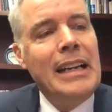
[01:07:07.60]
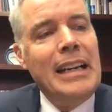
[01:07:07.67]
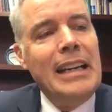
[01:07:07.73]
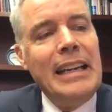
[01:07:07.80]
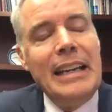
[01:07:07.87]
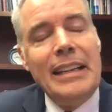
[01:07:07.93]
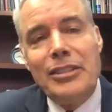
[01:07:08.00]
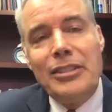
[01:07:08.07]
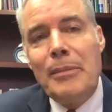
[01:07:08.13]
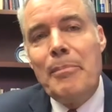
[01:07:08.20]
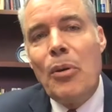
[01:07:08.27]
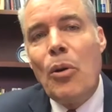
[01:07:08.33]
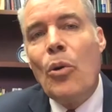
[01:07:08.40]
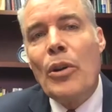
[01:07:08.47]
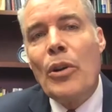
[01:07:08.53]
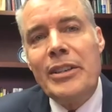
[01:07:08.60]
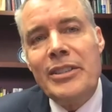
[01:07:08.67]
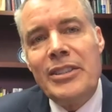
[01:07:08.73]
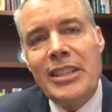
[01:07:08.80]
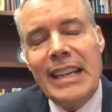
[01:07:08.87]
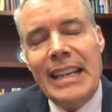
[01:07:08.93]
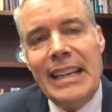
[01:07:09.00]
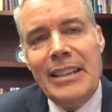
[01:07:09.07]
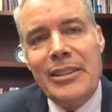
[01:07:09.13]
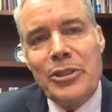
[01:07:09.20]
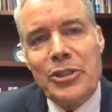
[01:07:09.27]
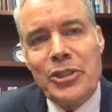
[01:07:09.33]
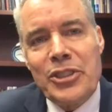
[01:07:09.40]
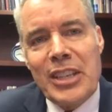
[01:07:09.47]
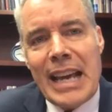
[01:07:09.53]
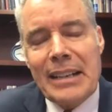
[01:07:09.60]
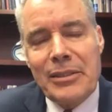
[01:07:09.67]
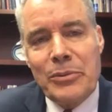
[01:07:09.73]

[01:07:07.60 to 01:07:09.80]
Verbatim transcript: it's important to intersect